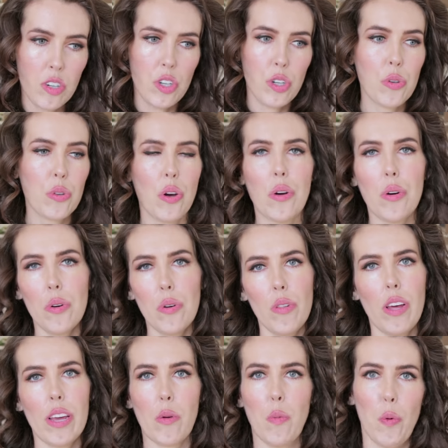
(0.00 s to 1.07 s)
gonna do the whole
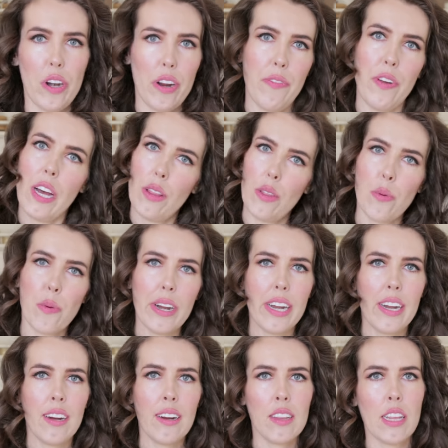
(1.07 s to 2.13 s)
like when I found the
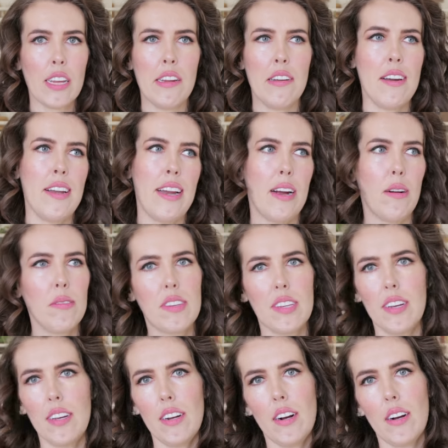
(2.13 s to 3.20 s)
ring, then announce
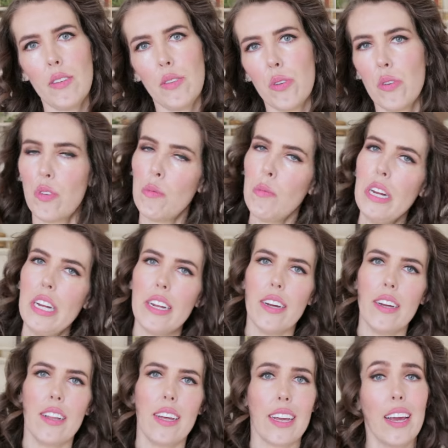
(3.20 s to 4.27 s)
it on social
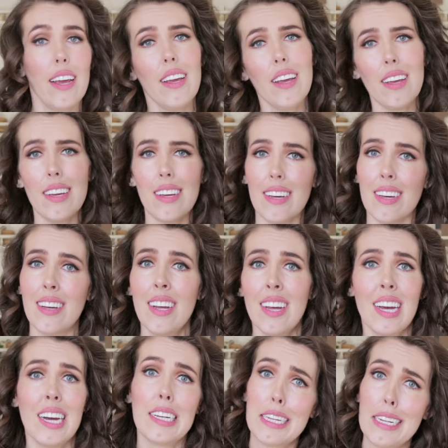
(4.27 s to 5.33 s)
media, like, hey,
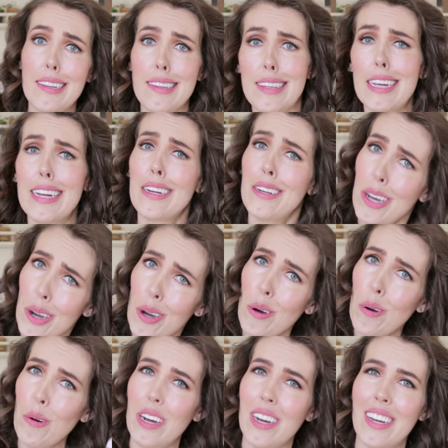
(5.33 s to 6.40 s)
I didn't say
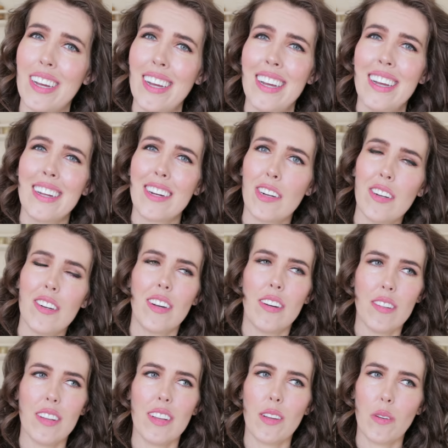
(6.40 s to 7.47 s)
no you
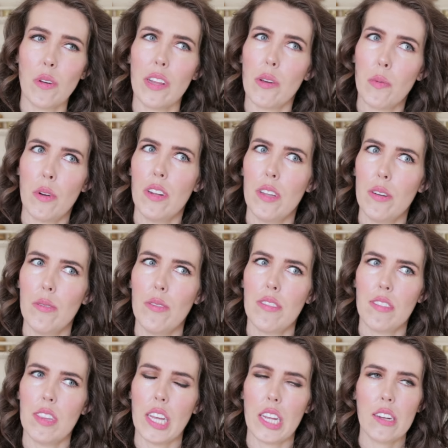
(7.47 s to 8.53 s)
know, like, one of those
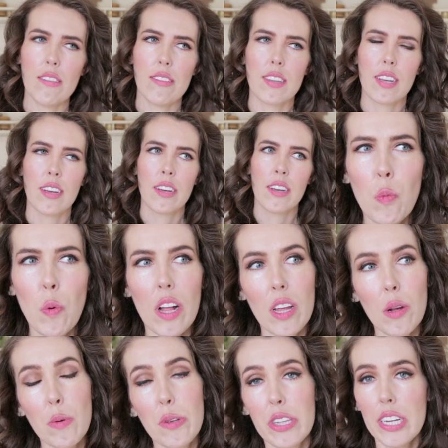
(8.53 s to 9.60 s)
things. And while
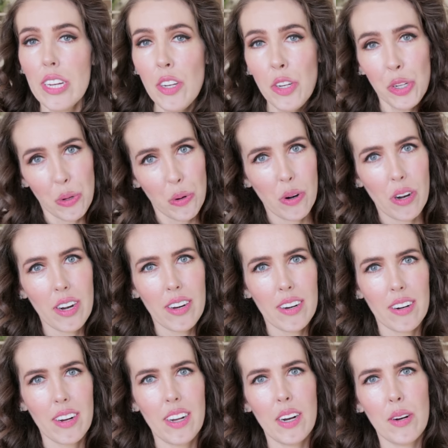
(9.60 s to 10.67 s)
I was in New
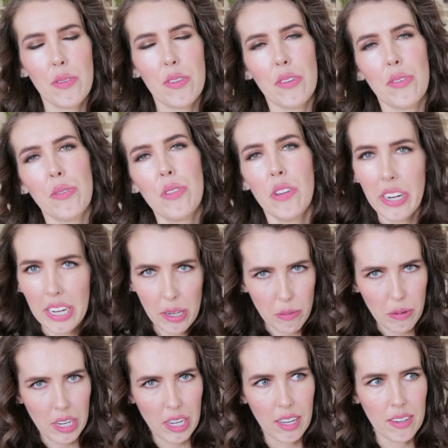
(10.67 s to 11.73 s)
York, and I was also looking at
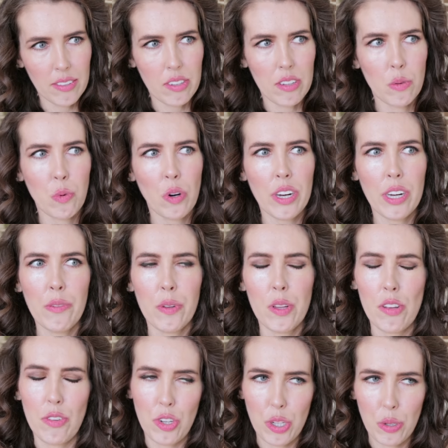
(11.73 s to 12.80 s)
rings and working for
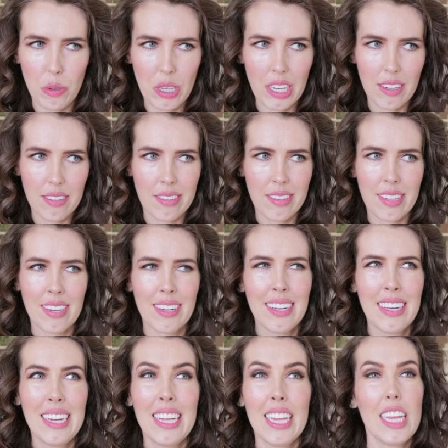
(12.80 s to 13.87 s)
those two weeks,
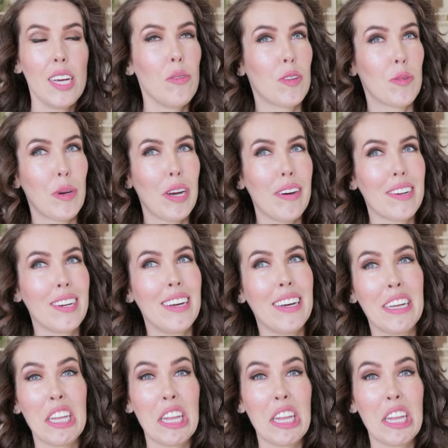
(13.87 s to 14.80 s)
that was about